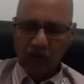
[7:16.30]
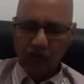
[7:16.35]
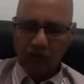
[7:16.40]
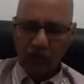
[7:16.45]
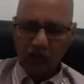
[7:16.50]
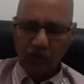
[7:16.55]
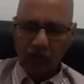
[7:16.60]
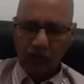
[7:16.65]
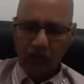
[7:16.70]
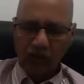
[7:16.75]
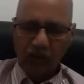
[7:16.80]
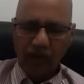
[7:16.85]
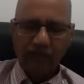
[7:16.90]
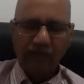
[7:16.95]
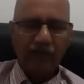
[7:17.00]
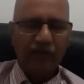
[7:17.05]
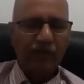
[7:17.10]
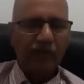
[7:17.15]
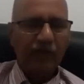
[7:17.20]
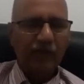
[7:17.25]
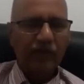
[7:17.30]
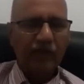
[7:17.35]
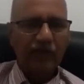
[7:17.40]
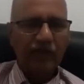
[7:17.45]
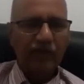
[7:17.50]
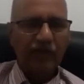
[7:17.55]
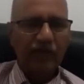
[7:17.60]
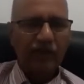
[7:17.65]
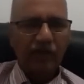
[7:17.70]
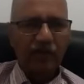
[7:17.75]
Two, everybody
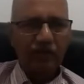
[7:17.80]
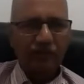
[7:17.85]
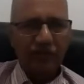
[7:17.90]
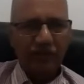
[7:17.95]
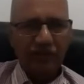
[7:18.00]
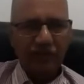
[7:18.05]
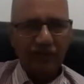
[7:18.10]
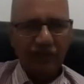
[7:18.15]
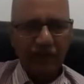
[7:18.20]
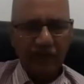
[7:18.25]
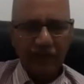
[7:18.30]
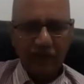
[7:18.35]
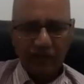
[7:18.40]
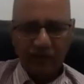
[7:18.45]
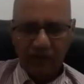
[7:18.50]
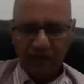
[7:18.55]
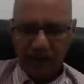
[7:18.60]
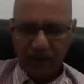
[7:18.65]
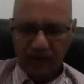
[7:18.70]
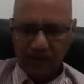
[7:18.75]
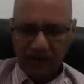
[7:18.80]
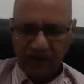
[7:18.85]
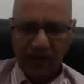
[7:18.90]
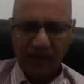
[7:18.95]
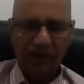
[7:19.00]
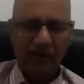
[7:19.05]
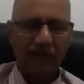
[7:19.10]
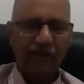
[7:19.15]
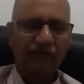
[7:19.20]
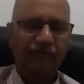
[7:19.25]
is imperfect.
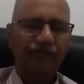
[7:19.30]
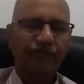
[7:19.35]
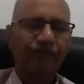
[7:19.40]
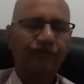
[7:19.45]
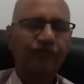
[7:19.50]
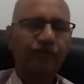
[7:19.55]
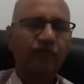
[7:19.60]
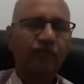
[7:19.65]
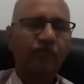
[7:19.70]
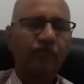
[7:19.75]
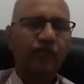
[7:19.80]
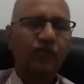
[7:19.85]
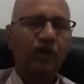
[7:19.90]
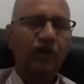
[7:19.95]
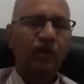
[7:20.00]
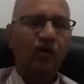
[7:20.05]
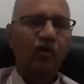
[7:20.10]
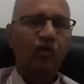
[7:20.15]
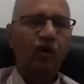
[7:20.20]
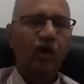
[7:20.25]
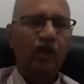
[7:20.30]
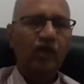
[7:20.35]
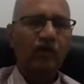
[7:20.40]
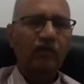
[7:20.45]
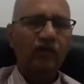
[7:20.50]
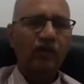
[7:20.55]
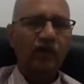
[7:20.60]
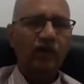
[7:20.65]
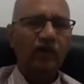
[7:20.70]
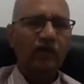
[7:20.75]
Third,
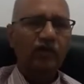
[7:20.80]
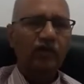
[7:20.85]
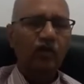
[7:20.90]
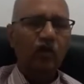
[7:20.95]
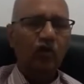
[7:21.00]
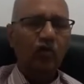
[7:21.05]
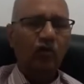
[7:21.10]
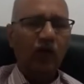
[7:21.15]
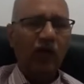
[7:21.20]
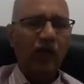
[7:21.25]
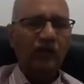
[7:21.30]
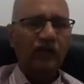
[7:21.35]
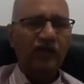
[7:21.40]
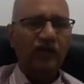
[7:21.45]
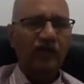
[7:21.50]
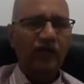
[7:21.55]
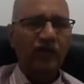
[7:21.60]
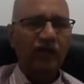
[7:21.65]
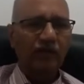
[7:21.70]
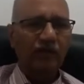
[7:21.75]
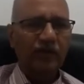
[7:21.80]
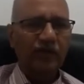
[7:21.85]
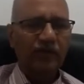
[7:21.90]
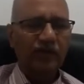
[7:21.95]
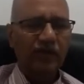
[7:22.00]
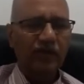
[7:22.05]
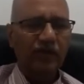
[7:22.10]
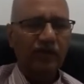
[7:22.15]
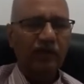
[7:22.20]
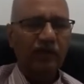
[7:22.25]
whatever is your working
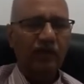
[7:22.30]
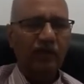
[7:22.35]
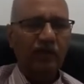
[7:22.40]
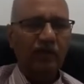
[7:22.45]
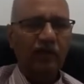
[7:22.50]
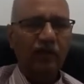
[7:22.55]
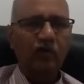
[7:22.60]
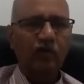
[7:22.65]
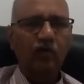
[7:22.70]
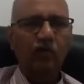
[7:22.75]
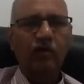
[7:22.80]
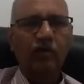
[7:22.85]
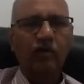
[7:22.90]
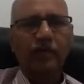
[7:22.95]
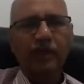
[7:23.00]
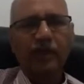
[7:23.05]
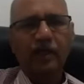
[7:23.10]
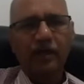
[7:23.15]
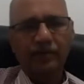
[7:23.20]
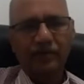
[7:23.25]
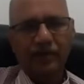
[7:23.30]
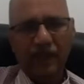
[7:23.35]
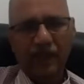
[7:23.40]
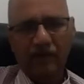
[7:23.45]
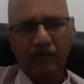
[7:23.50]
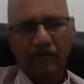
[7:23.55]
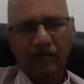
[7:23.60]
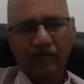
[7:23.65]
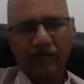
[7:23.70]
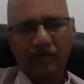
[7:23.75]
ambition, you will become
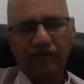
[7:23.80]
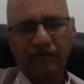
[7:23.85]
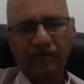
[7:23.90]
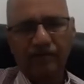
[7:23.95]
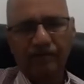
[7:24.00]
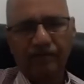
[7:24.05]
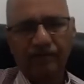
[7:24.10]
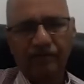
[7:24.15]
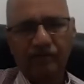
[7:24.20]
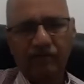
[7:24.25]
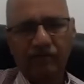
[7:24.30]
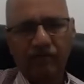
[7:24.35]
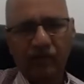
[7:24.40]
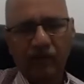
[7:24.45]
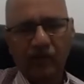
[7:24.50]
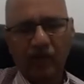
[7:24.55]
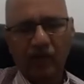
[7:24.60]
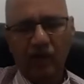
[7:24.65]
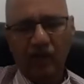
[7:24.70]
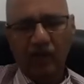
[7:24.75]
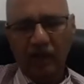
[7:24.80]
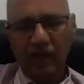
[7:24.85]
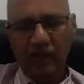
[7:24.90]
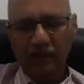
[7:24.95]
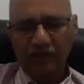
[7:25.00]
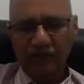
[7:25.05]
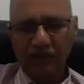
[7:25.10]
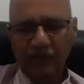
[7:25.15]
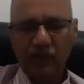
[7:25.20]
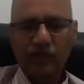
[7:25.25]
that.
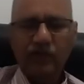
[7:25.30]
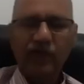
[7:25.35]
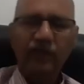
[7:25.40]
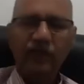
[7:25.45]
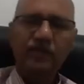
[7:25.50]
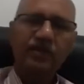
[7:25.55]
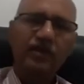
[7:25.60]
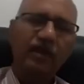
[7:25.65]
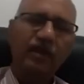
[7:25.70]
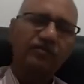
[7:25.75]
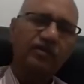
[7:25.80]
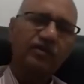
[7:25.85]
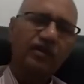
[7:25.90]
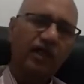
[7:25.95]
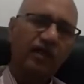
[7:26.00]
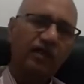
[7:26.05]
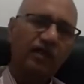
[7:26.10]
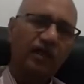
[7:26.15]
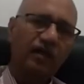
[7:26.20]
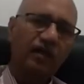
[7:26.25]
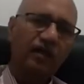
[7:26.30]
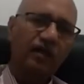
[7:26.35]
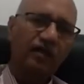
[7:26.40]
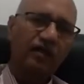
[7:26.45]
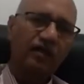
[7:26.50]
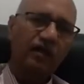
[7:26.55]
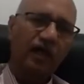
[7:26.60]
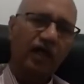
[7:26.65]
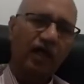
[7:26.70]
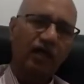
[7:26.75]
Confucius of China
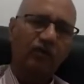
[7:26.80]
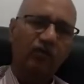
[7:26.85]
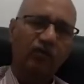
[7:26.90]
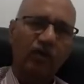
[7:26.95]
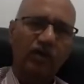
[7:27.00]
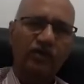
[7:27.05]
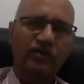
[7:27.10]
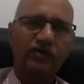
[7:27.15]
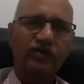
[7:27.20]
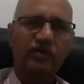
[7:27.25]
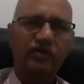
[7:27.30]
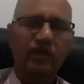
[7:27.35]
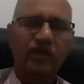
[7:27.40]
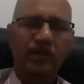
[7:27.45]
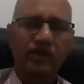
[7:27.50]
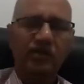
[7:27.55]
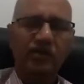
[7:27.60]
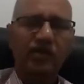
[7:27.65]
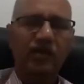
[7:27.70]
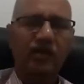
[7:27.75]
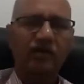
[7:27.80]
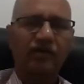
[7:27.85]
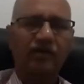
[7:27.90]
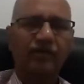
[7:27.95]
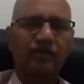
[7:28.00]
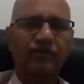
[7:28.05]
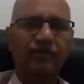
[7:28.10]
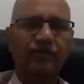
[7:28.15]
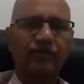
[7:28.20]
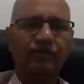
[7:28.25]
had once written
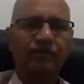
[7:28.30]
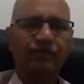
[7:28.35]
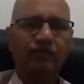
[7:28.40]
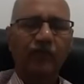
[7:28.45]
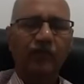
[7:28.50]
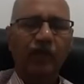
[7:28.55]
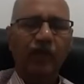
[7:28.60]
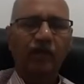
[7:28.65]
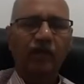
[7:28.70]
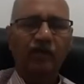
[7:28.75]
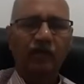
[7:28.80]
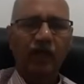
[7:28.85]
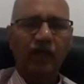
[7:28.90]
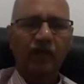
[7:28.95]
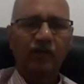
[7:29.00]
that